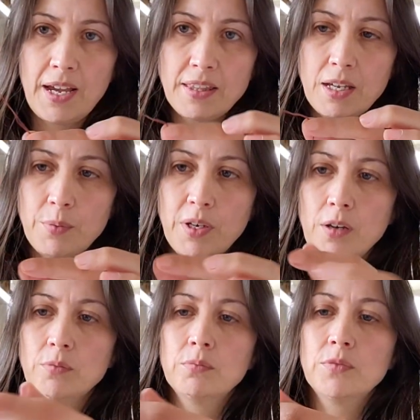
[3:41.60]
And there we
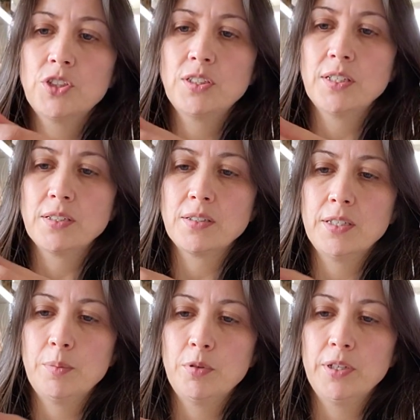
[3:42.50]
go, she says,
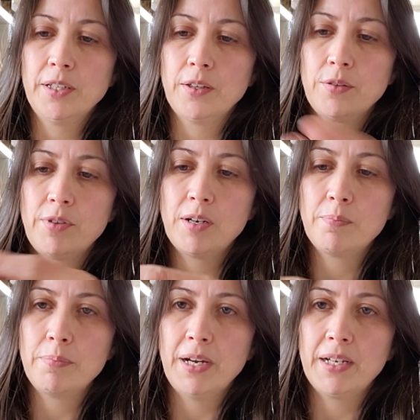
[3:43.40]
nearly pulling the thread
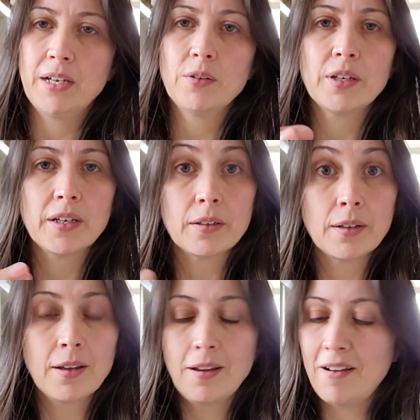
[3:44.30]
back out again.
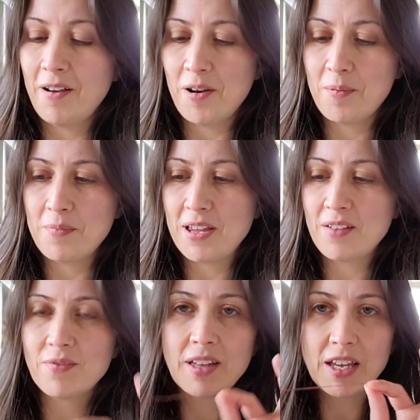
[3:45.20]

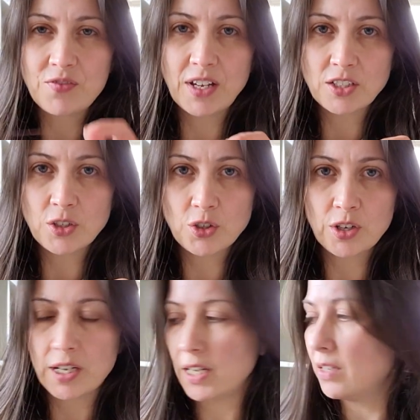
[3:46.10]
If that's too
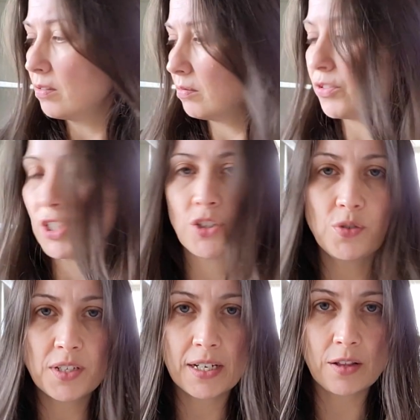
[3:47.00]
tricky, just
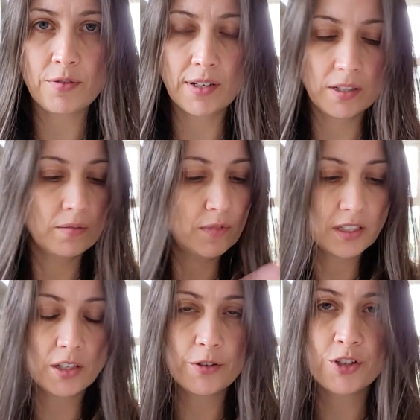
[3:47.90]
use a needle threader.
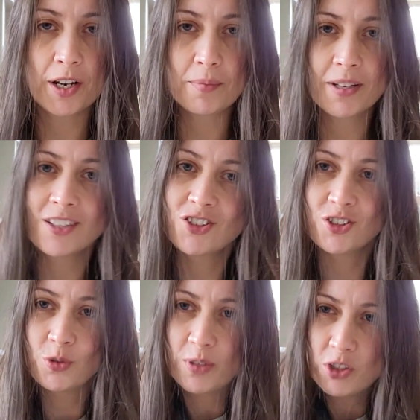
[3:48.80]
There's no shame. It's
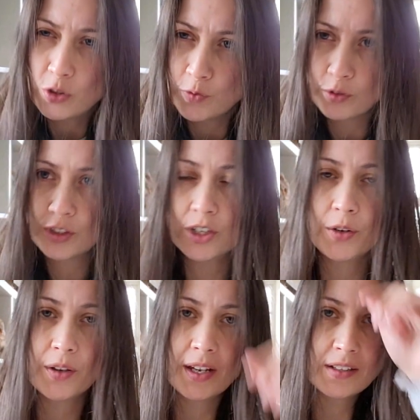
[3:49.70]
just always useful to
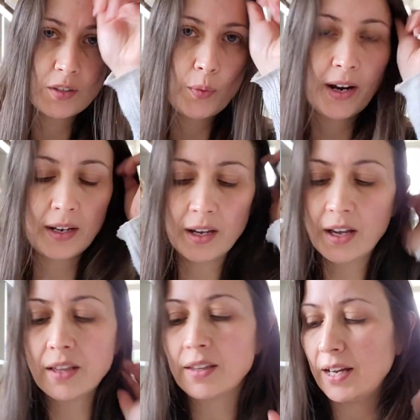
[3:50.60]
know that there's a way
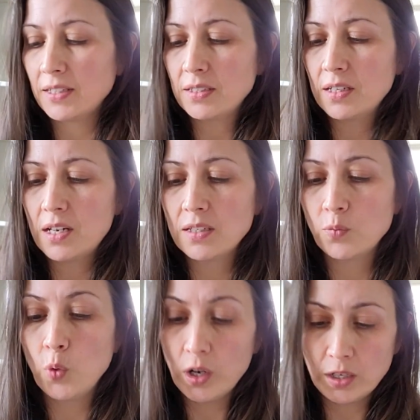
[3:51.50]
that
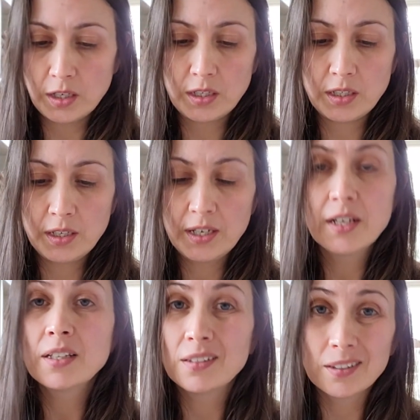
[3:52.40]
works
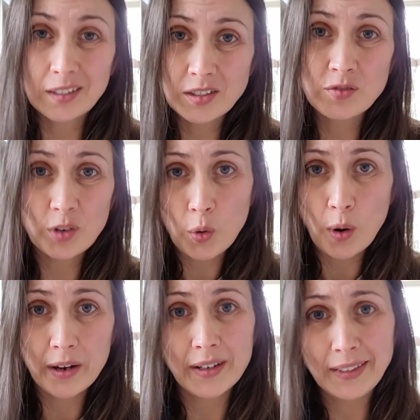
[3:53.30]
that doesn't
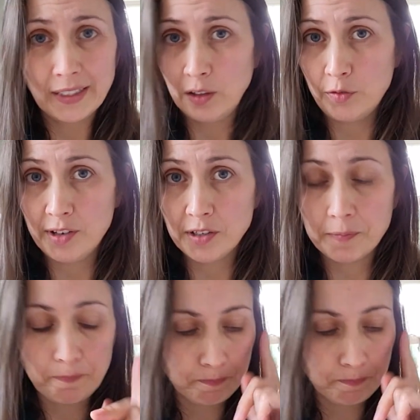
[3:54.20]
require a needle threader.